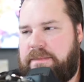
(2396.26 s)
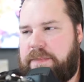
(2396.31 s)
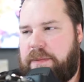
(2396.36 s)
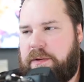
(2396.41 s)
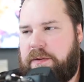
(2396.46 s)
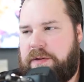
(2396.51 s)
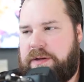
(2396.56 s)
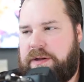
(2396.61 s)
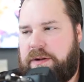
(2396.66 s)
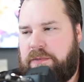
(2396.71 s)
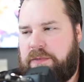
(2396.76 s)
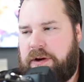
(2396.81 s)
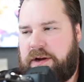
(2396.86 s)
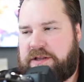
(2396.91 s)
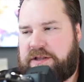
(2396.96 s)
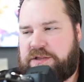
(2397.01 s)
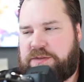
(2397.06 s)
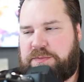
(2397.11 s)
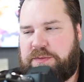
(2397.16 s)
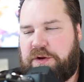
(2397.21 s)
we're
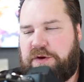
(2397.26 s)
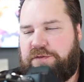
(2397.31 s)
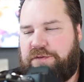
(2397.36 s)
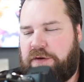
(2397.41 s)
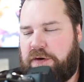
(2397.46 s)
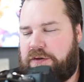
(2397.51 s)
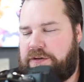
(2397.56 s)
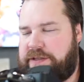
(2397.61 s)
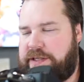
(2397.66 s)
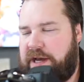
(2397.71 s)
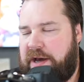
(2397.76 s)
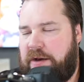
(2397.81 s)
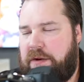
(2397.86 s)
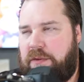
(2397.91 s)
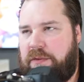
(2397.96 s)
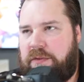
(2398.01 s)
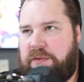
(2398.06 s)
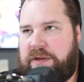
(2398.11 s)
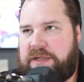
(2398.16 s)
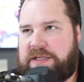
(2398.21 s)
at this beautiful
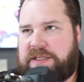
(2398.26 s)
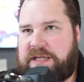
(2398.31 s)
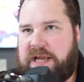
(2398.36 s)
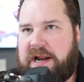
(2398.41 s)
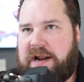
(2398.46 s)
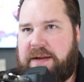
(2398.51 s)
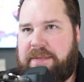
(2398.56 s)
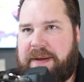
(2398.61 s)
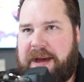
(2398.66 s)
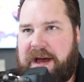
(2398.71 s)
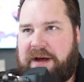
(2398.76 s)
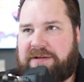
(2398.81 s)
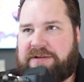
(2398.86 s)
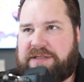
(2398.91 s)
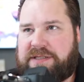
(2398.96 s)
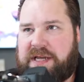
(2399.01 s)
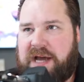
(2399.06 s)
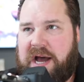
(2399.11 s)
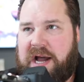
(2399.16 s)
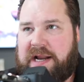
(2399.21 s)
hotel. We set up
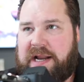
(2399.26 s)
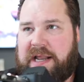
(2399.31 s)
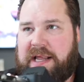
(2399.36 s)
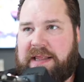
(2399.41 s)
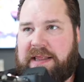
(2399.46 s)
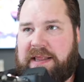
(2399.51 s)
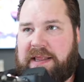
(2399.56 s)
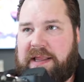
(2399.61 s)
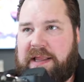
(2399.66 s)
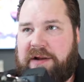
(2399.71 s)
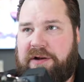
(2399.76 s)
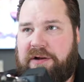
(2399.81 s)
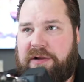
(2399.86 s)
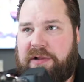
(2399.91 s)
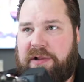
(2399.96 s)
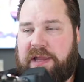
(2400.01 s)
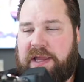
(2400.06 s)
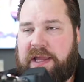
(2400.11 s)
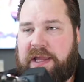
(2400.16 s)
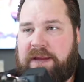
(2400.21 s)
outside, and
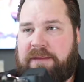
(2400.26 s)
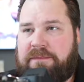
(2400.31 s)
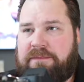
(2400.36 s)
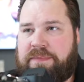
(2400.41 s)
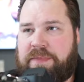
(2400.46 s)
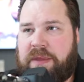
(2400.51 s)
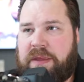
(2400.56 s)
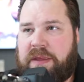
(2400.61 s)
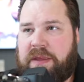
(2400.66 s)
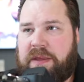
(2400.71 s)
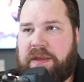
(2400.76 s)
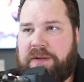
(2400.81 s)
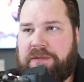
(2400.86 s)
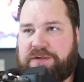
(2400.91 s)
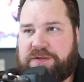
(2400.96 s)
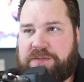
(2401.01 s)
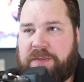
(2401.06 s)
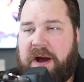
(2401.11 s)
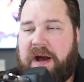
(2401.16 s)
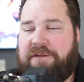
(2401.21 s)
literally, it
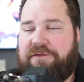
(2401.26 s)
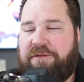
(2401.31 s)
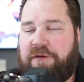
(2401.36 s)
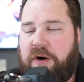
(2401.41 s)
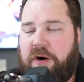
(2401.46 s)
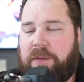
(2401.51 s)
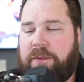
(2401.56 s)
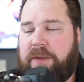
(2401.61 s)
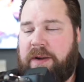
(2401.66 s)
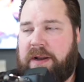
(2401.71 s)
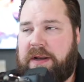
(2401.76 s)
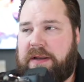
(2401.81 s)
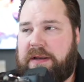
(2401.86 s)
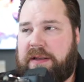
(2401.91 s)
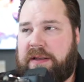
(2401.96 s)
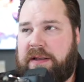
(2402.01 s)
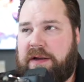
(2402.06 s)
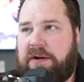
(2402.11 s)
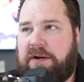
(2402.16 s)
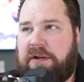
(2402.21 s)
was my fault, but
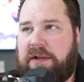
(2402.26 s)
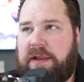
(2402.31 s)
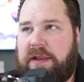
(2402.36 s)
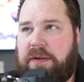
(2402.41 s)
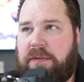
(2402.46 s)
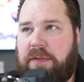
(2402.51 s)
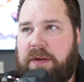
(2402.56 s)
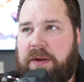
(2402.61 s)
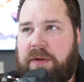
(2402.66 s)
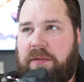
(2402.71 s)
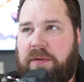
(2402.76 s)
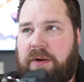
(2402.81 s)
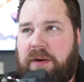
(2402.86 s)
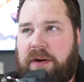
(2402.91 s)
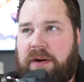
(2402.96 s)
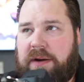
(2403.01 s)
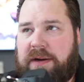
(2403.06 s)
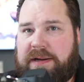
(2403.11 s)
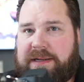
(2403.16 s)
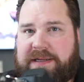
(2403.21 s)
literally we
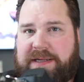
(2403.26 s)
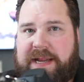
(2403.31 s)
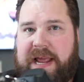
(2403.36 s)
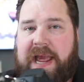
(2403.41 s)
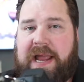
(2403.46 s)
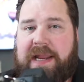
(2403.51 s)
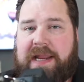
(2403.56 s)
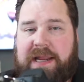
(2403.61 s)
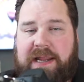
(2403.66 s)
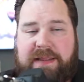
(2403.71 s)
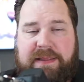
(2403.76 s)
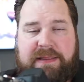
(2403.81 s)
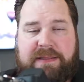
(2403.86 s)
were dead in